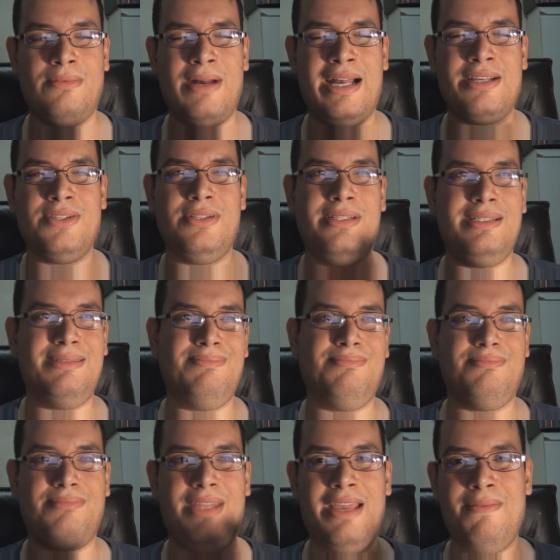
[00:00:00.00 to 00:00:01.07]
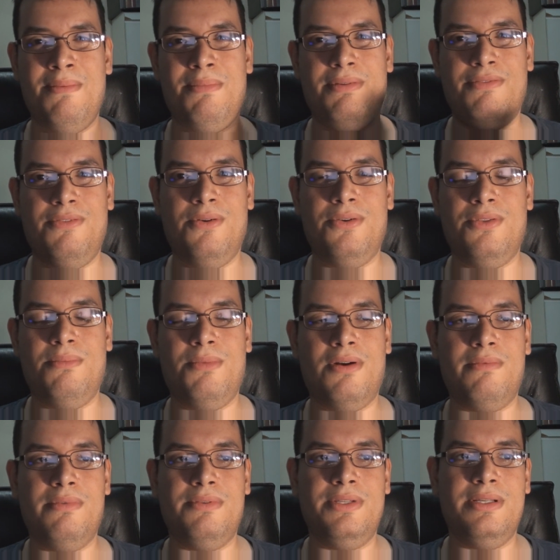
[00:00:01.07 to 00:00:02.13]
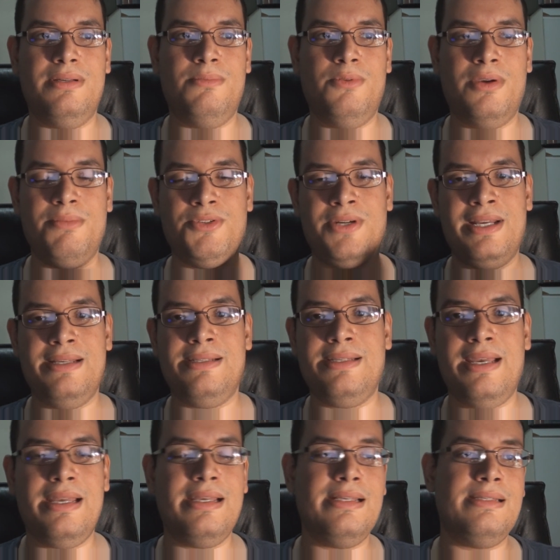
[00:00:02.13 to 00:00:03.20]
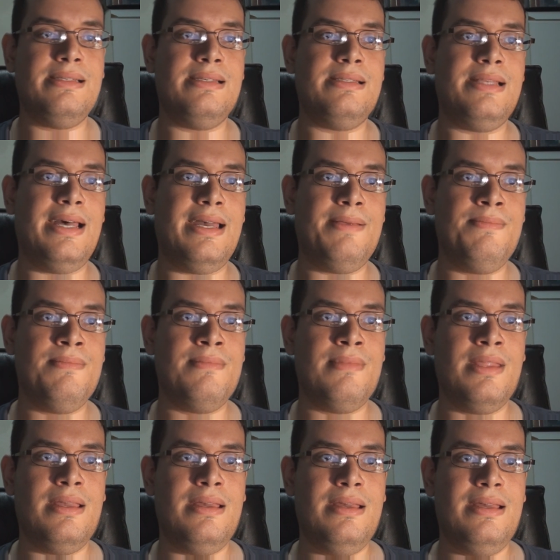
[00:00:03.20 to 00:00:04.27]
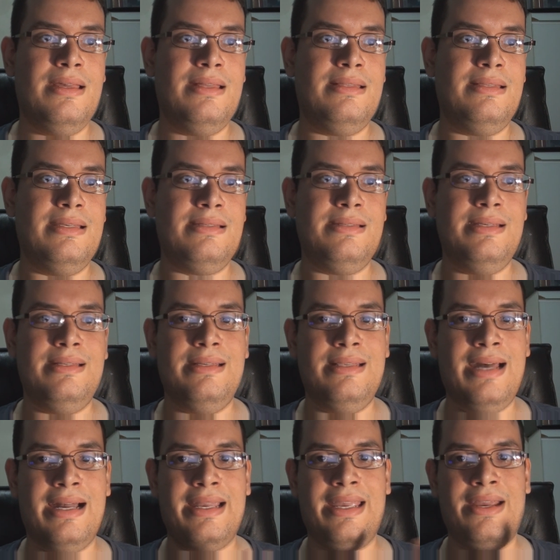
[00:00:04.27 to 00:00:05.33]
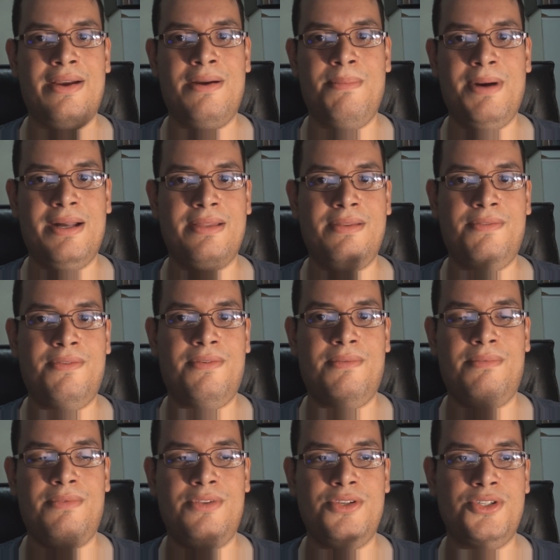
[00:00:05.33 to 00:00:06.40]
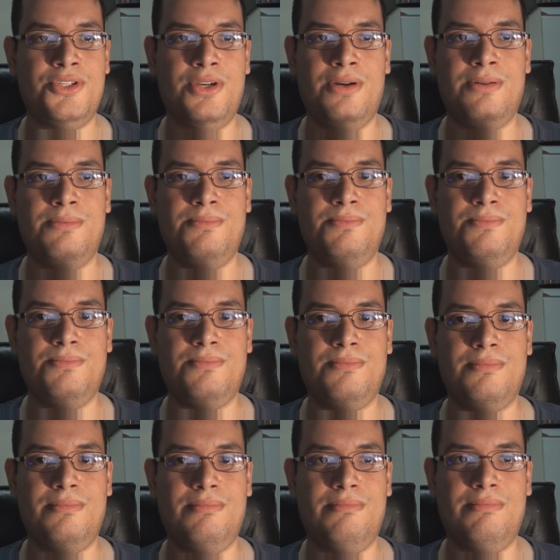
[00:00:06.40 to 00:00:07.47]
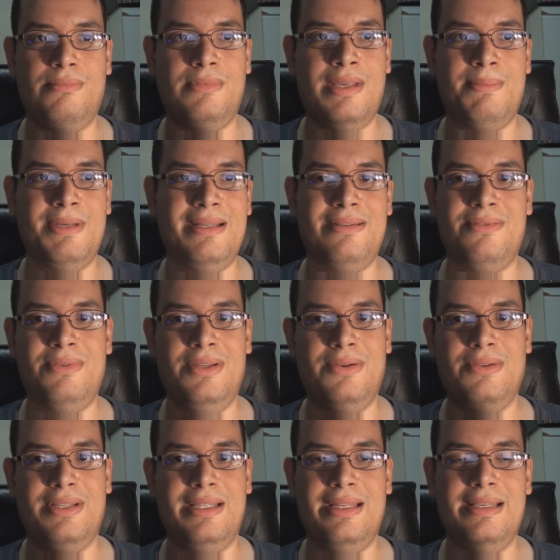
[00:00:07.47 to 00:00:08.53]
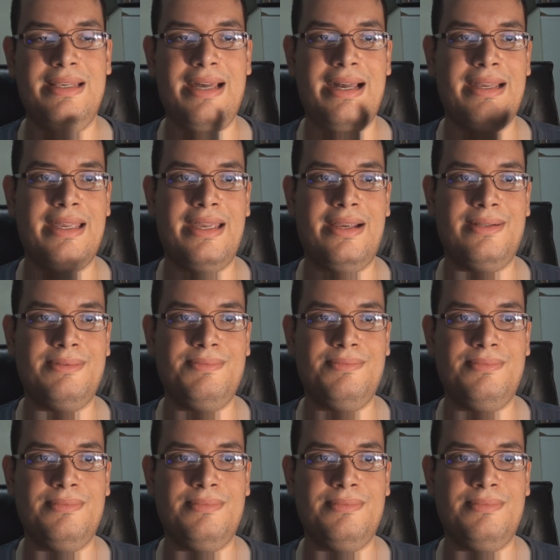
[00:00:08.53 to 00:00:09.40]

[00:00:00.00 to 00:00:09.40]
Well, actually, even before the Marvel deal. What I'm trying to say is that Disney did not care about the show. I mean, literally did not care.